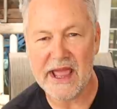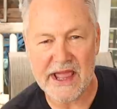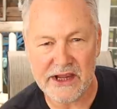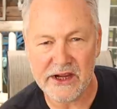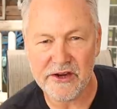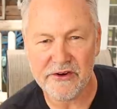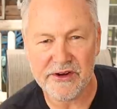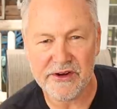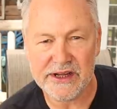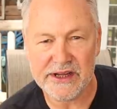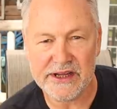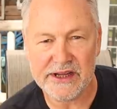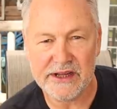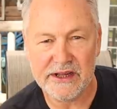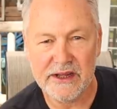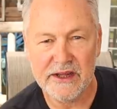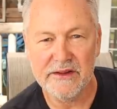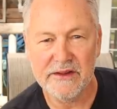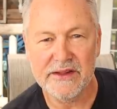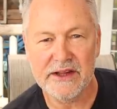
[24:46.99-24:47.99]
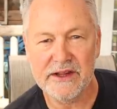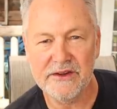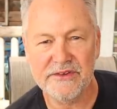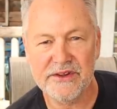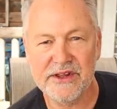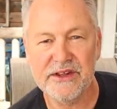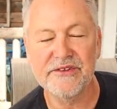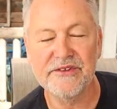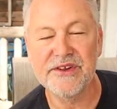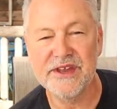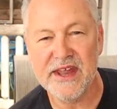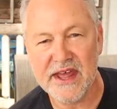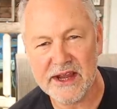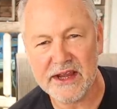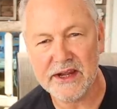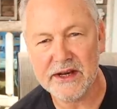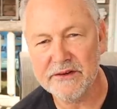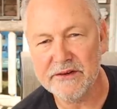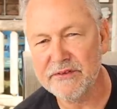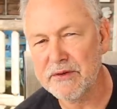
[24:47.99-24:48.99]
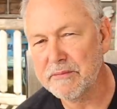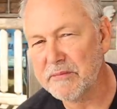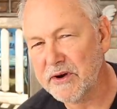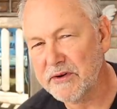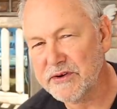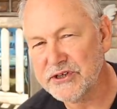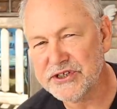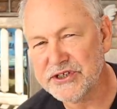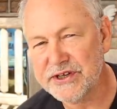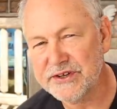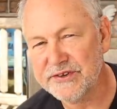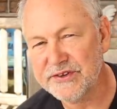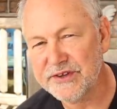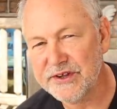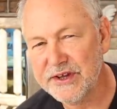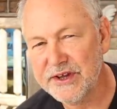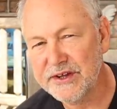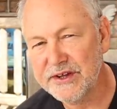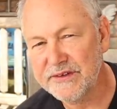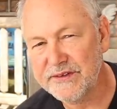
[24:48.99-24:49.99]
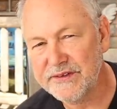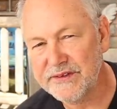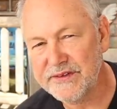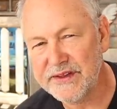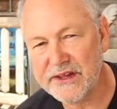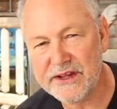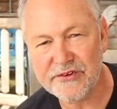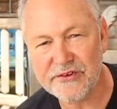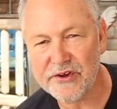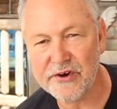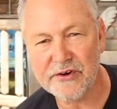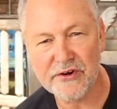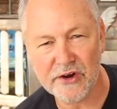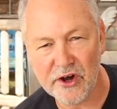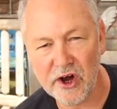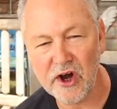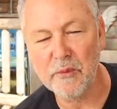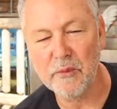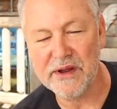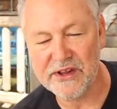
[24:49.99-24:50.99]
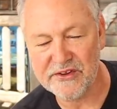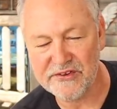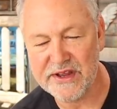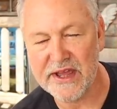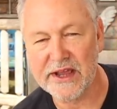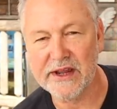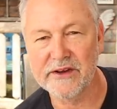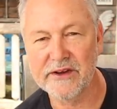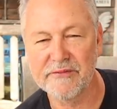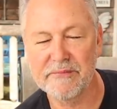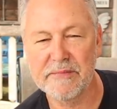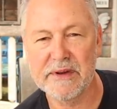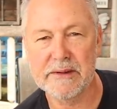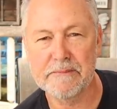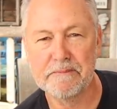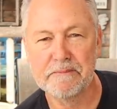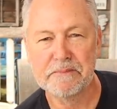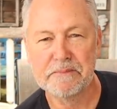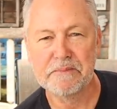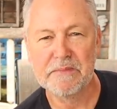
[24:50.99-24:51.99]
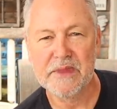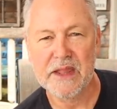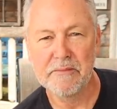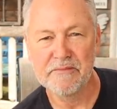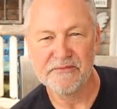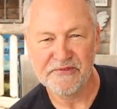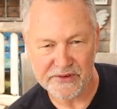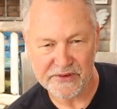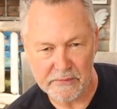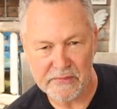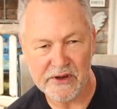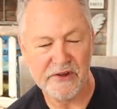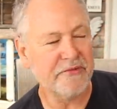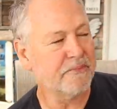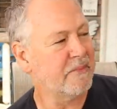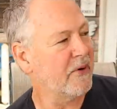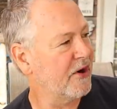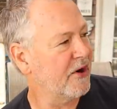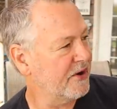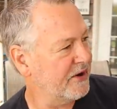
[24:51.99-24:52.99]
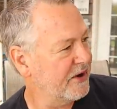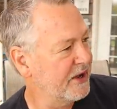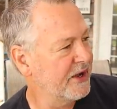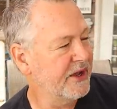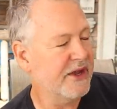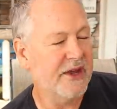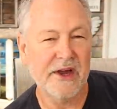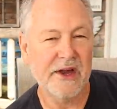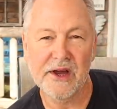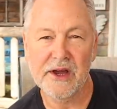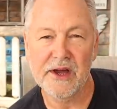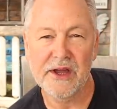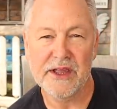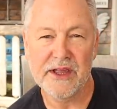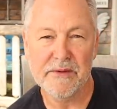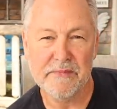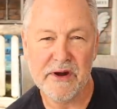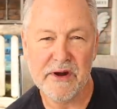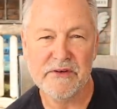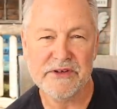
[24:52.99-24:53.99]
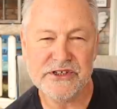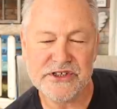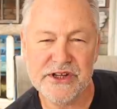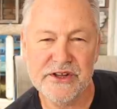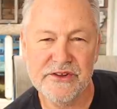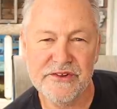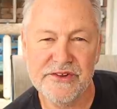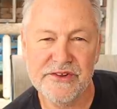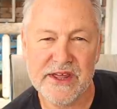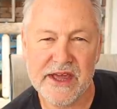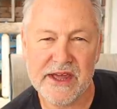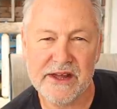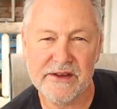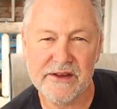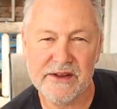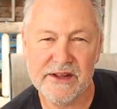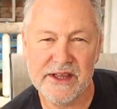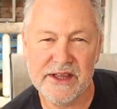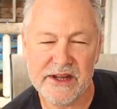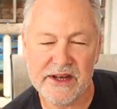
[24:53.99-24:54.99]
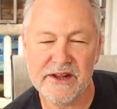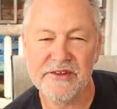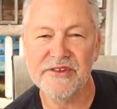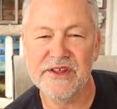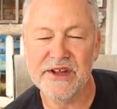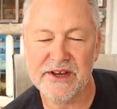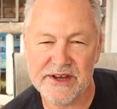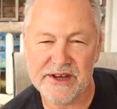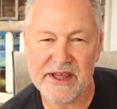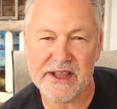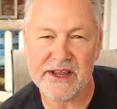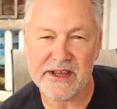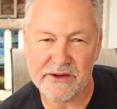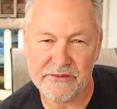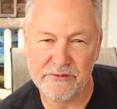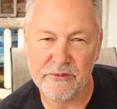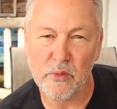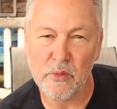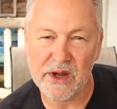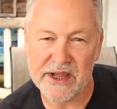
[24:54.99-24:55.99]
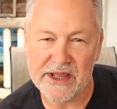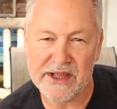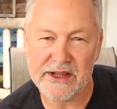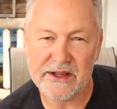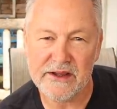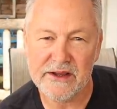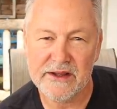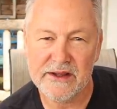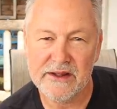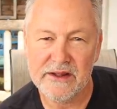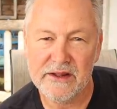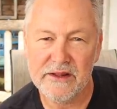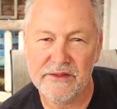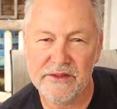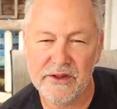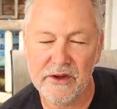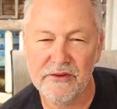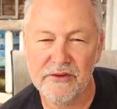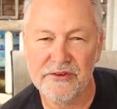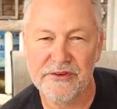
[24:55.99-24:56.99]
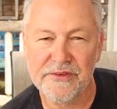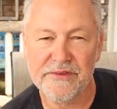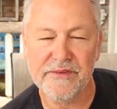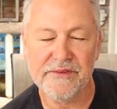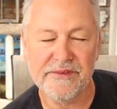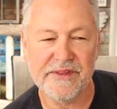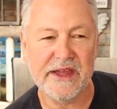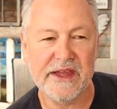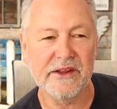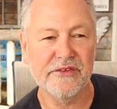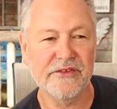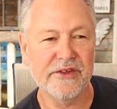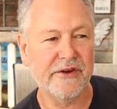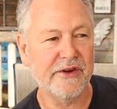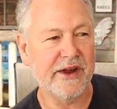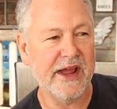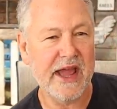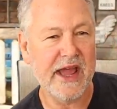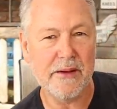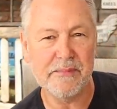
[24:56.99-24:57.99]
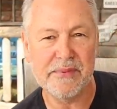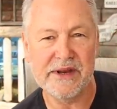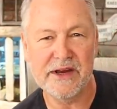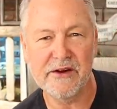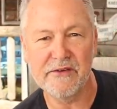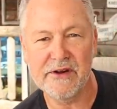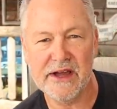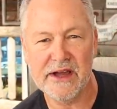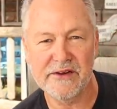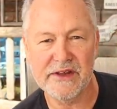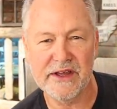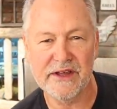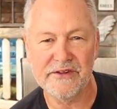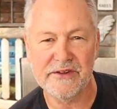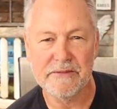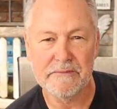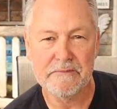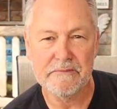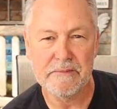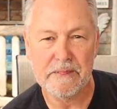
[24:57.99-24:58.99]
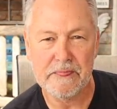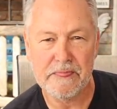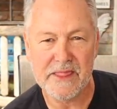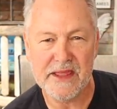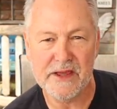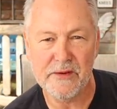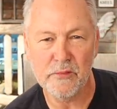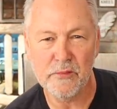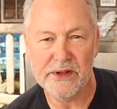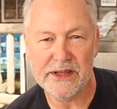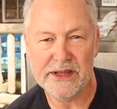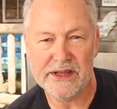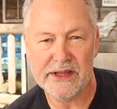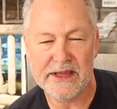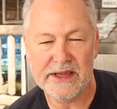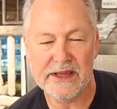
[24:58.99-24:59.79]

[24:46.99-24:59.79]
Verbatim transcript: angry, these negative emotions, these aren't always negative, but for the most part, emotions that hit us in a negative way, those are the things that are happening around us, and we